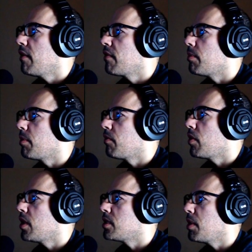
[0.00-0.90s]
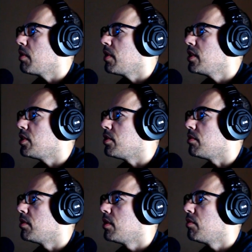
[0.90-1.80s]
before his men reach you.
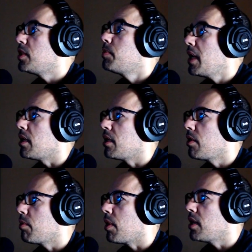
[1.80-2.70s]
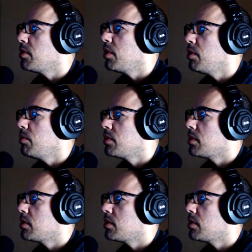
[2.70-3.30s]
Reach Bannon. Otherwise, you lose.